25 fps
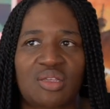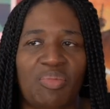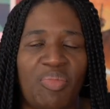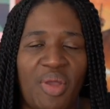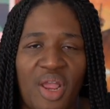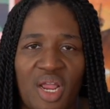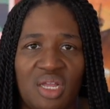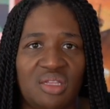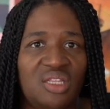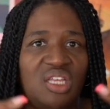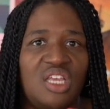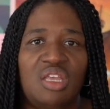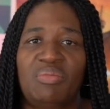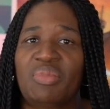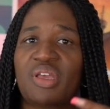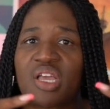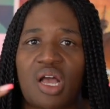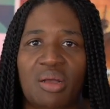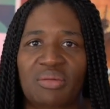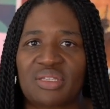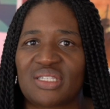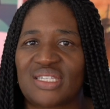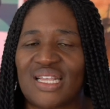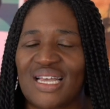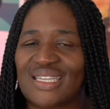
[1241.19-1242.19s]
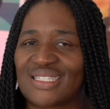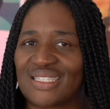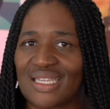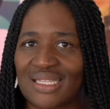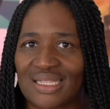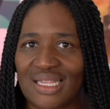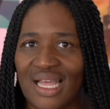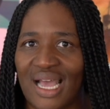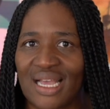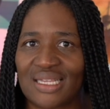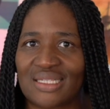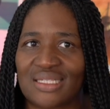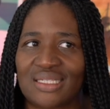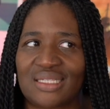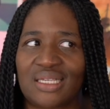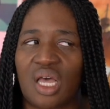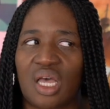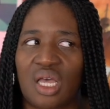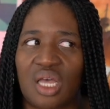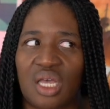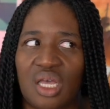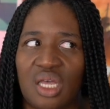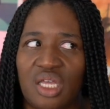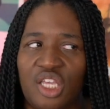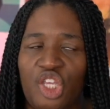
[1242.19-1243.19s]
apparently he becomes less and less
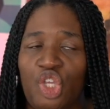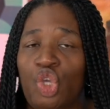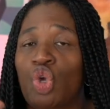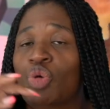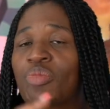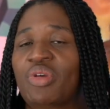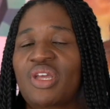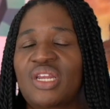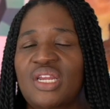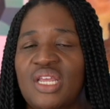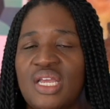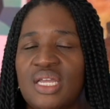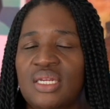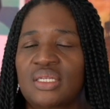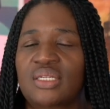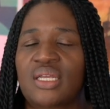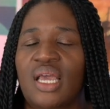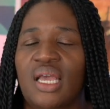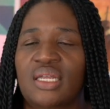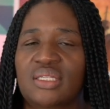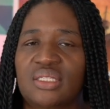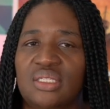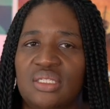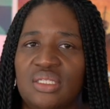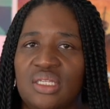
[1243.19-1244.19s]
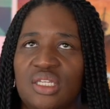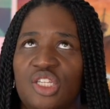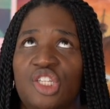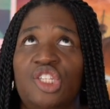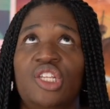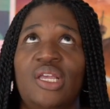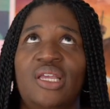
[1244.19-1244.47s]
uh, human intense in,